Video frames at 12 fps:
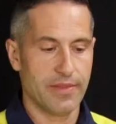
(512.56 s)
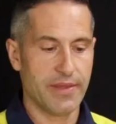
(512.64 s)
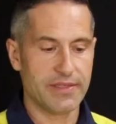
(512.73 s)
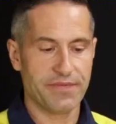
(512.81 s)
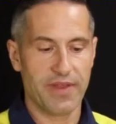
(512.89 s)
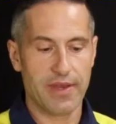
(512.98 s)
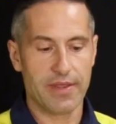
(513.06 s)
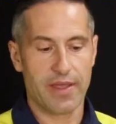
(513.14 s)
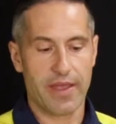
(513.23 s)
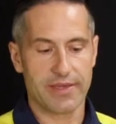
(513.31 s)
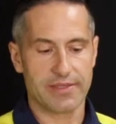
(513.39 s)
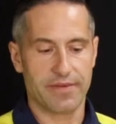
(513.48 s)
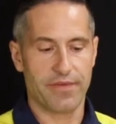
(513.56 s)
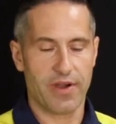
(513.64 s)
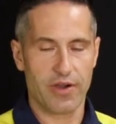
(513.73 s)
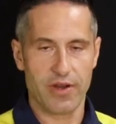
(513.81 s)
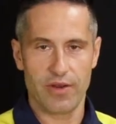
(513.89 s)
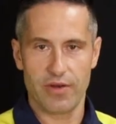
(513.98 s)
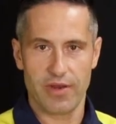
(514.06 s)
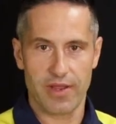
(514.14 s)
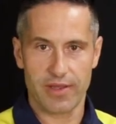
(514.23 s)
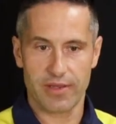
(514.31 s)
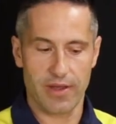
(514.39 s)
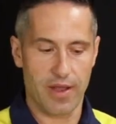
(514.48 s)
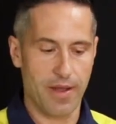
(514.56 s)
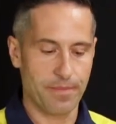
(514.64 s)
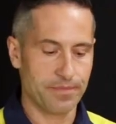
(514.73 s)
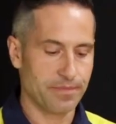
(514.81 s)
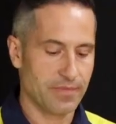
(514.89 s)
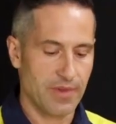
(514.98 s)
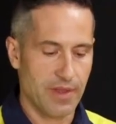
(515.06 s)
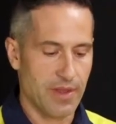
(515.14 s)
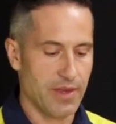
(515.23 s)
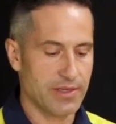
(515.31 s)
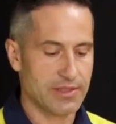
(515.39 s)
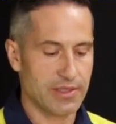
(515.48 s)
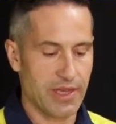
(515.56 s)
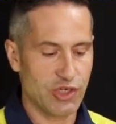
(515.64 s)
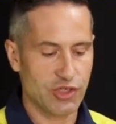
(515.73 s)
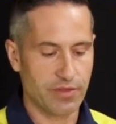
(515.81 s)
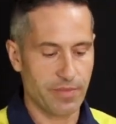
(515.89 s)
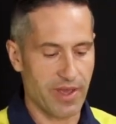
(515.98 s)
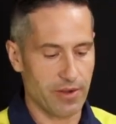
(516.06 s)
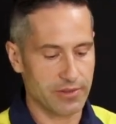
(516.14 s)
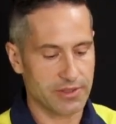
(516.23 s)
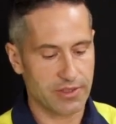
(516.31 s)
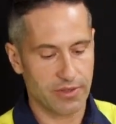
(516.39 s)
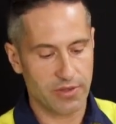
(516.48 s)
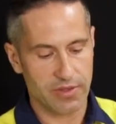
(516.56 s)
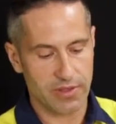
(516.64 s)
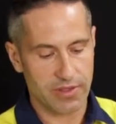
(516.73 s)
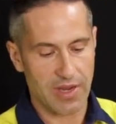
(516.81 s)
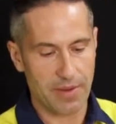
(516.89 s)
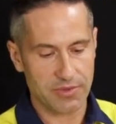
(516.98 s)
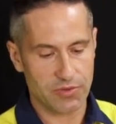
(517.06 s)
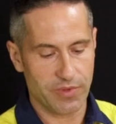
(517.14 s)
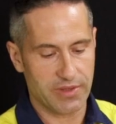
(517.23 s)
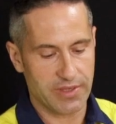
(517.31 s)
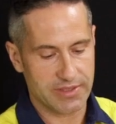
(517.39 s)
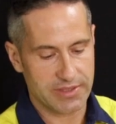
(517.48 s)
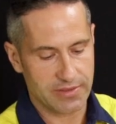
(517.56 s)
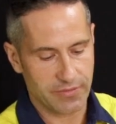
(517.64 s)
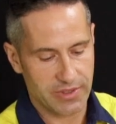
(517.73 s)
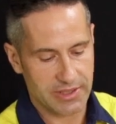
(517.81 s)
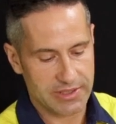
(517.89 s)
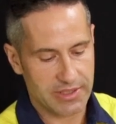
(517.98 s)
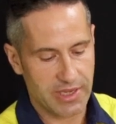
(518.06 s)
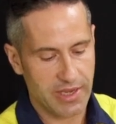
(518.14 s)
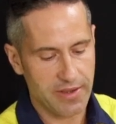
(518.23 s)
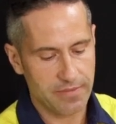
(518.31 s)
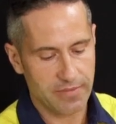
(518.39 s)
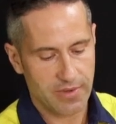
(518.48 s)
This fitting has a very unique installation method. So it comes with this key,